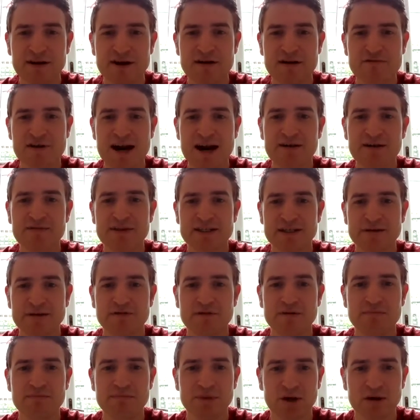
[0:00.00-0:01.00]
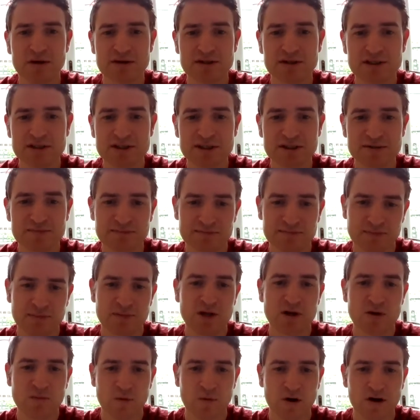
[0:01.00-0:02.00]
around the different books,
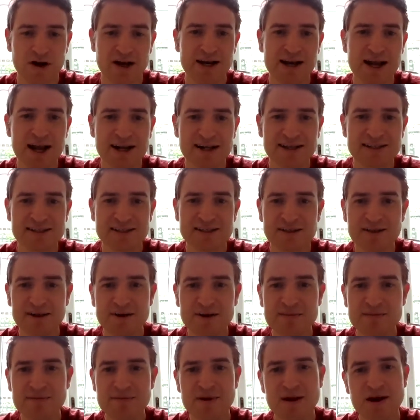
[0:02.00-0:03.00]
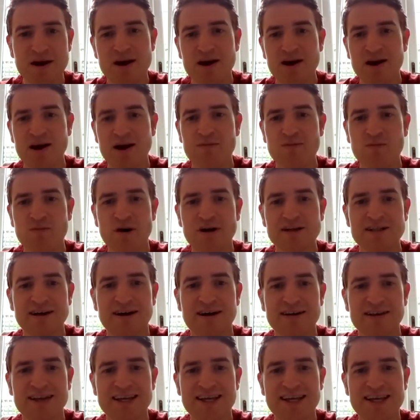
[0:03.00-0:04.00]
what connects them, and what
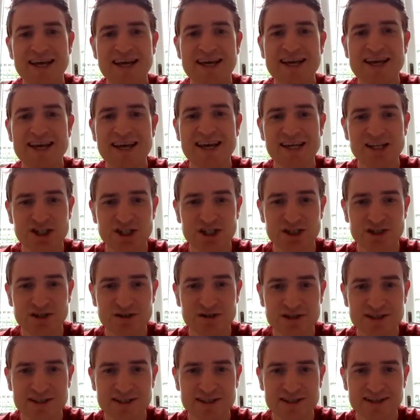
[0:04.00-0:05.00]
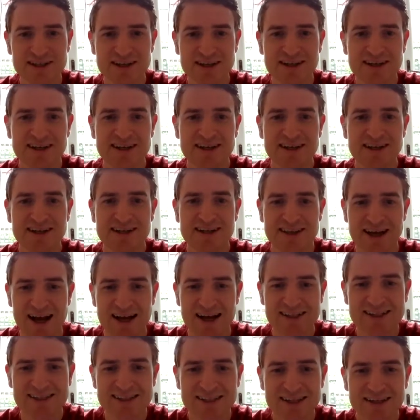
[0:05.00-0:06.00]
are the key issues
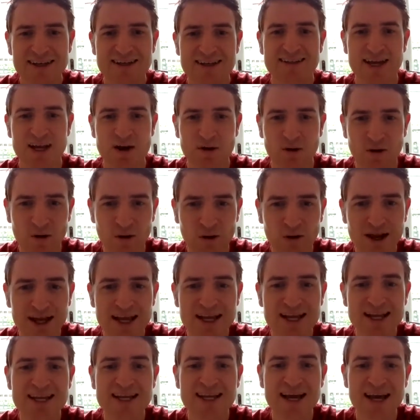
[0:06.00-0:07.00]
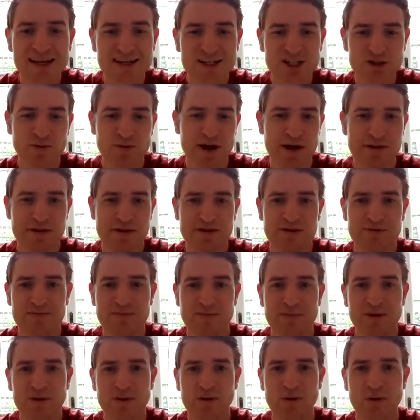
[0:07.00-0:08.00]
that they all engage with
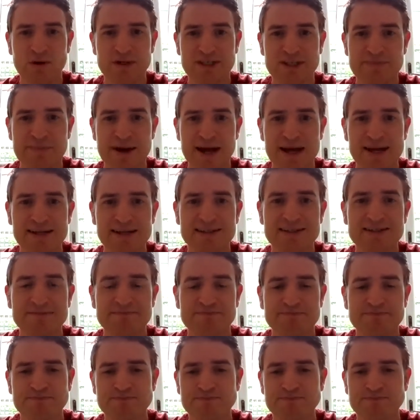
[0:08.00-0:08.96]
or debate.